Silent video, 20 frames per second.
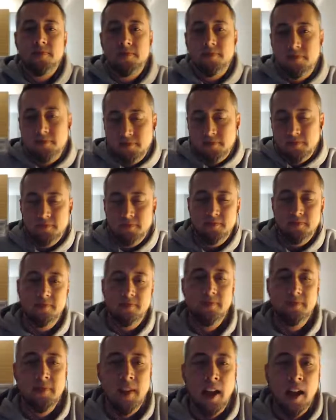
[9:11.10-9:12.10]
I look at it.
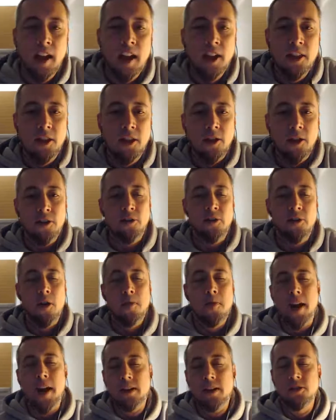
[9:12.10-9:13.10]
They're a
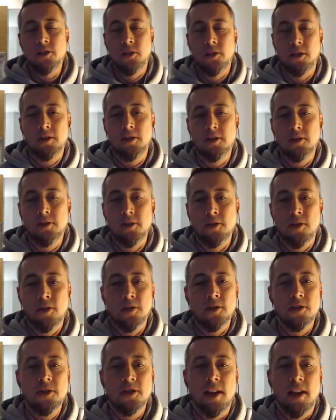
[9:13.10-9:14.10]
throwback to to an
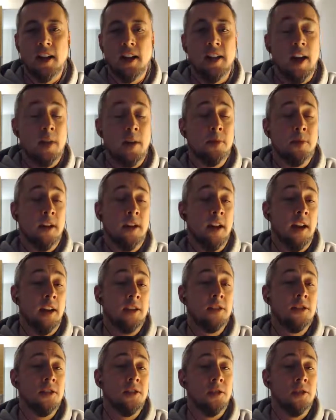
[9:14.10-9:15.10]
older style IPA
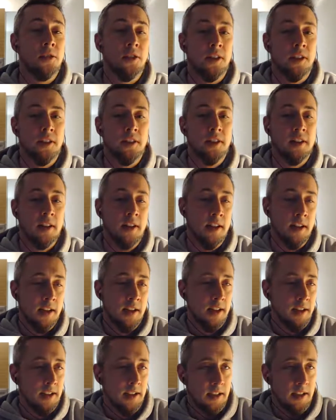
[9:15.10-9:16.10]
too. That
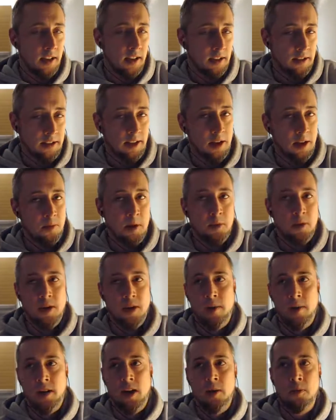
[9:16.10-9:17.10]
uh, a lot of people
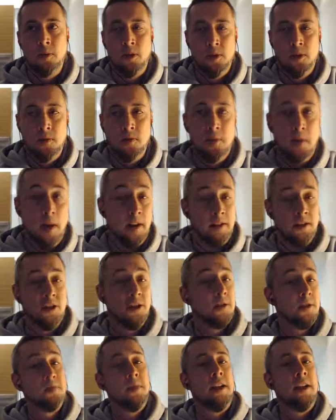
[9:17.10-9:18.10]
coming up who might
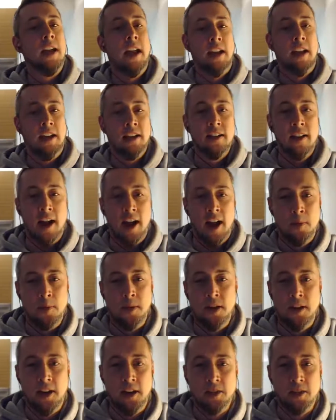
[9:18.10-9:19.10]
just be getting into
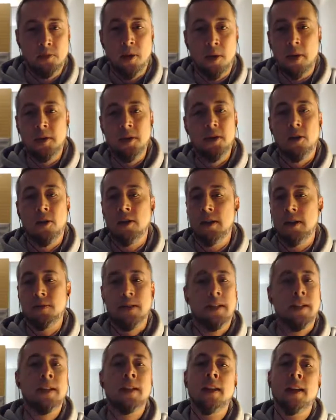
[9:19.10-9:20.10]
IPAs probably don't
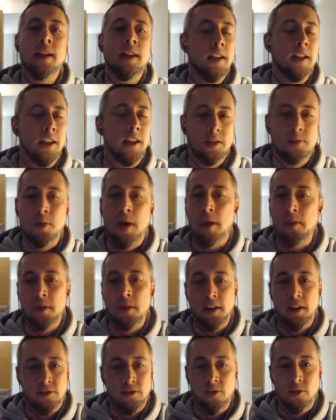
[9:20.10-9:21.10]
even. It's probably
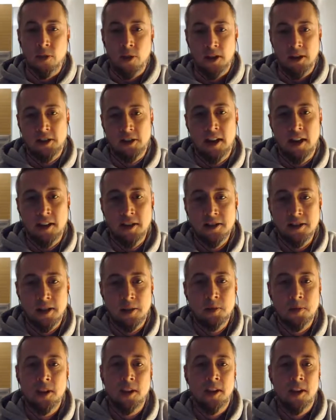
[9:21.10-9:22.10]
like a foreign
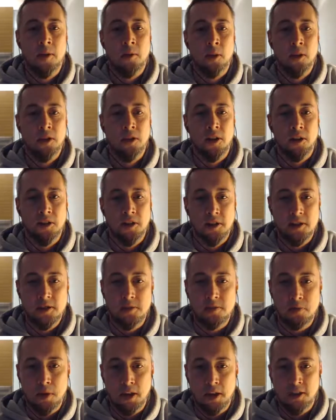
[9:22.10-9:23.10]
concept to them with all these
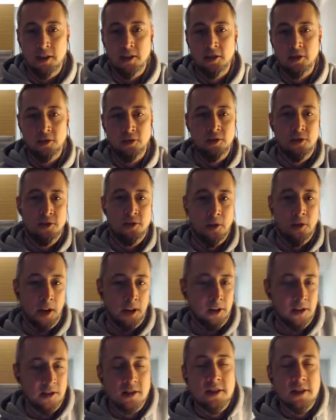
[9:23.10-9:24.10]
big, huge New
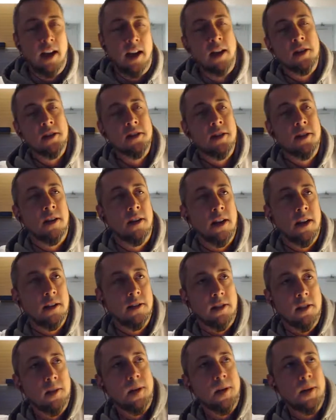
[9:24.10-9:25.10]
England styles that are out
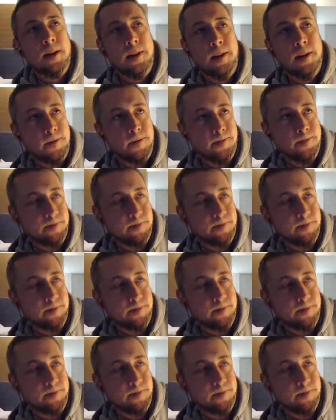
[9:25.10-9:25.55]
there right now.